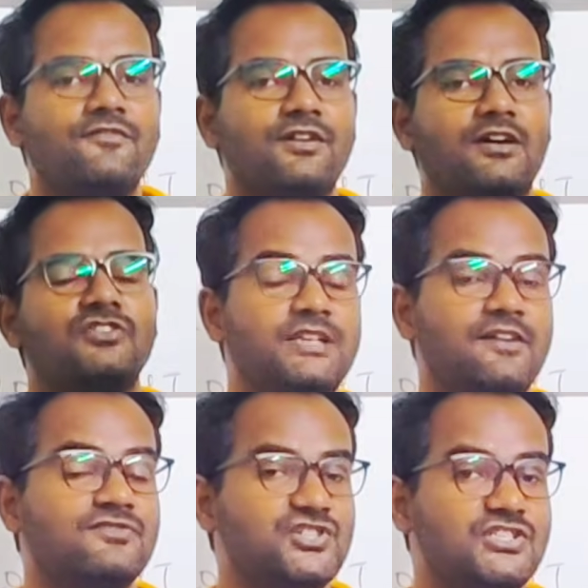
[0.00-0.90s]

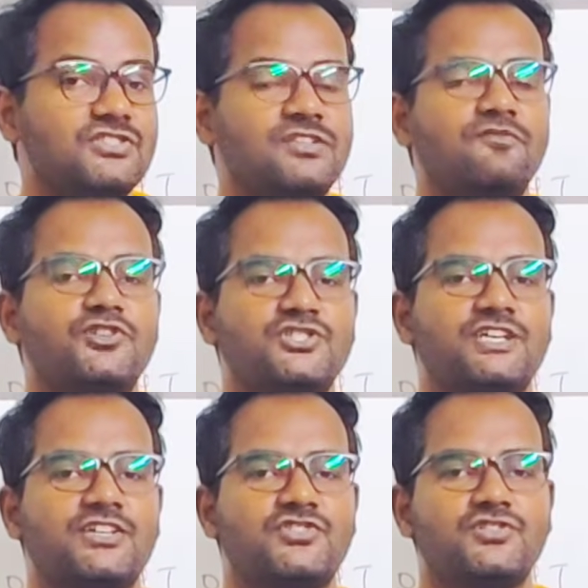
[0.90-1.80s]
have change in the voice
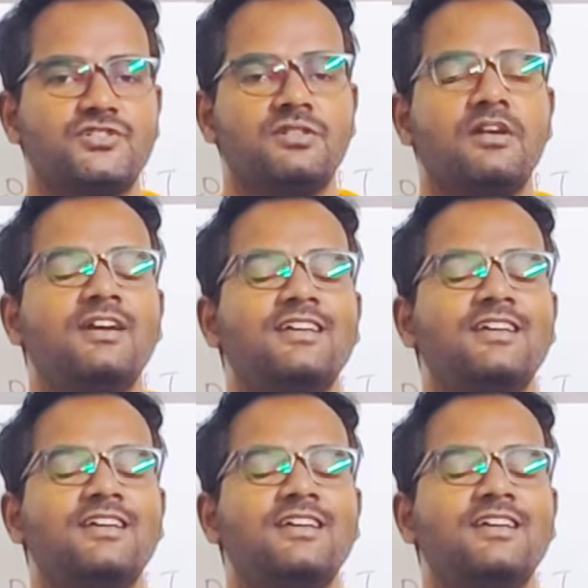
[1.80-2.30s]
texture.